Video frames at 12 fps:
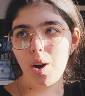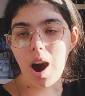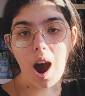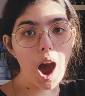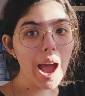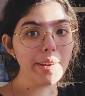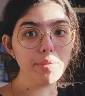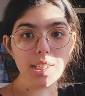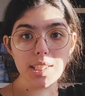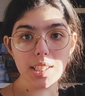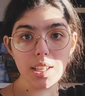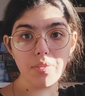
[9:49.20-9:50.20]
I
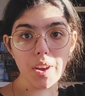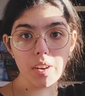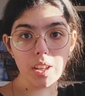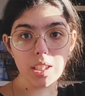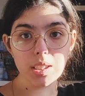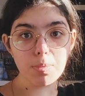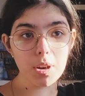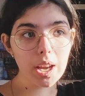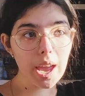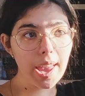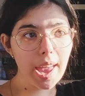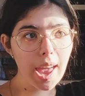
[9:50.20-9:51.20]
recently found out this book
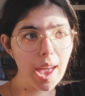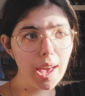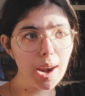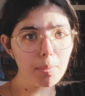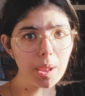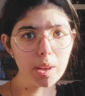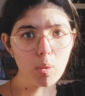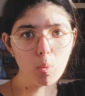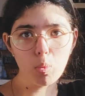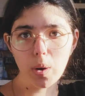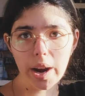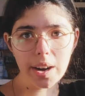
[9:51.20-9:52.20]
and I'm like,
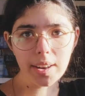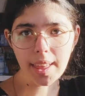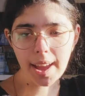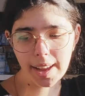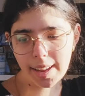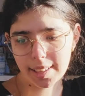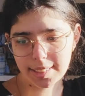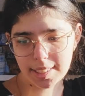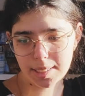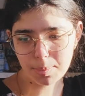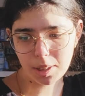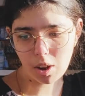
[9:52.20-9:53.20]
where the heck has
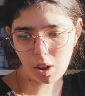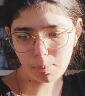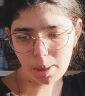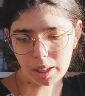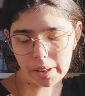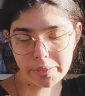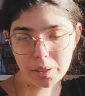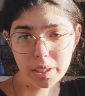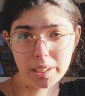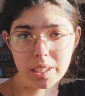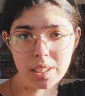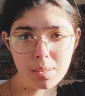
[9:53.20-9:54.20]
this been all my life? So
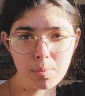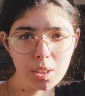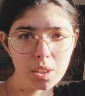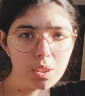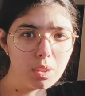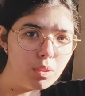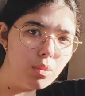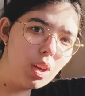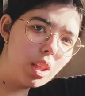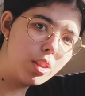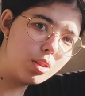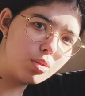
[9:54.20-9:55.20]
this is similar to
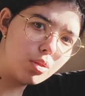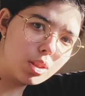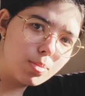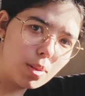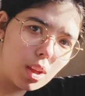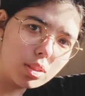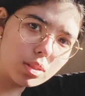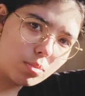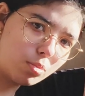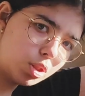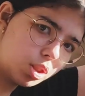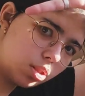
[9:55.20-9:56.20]
The Judas
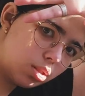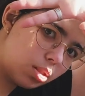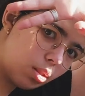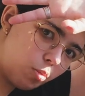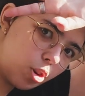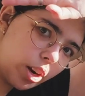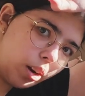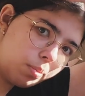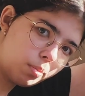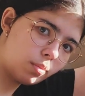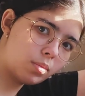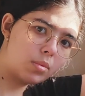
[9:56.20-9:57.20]
Blossom, which is somewhere.
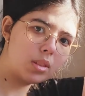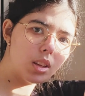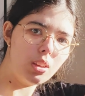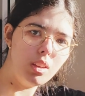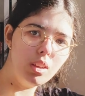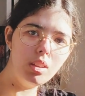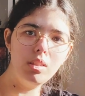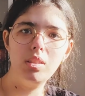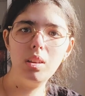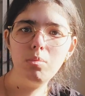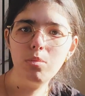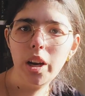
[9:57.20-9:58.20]

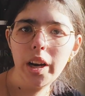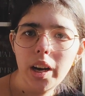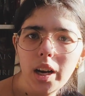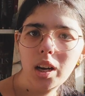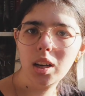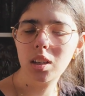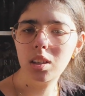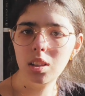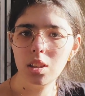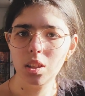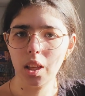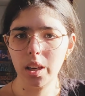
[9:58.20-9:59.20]
somewhere.
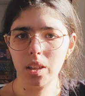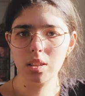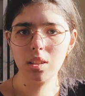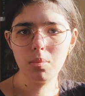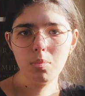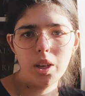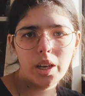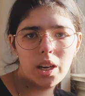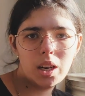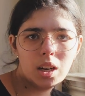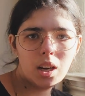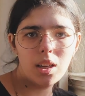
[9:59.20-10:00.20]
It is
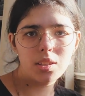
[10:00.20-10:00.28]
somewhere.